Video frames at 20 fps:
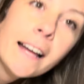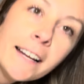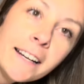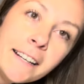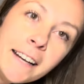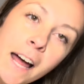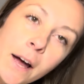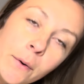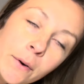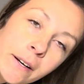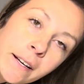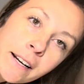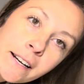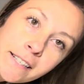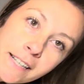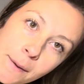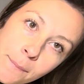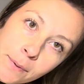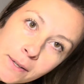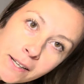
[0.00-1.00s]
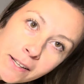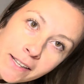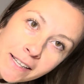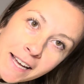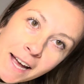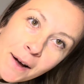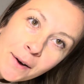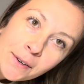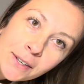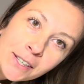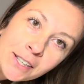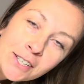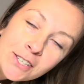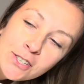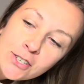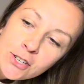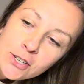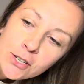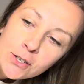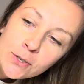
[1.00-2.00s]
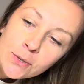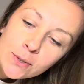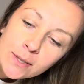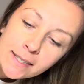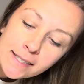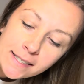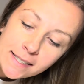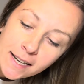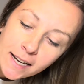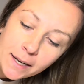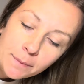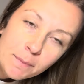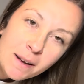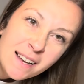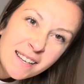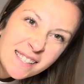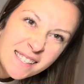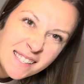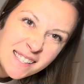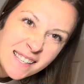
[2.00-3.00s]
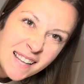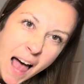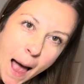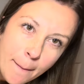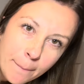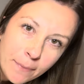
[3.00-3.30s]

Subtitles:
Now we're gonna dump it on the counter and do some slap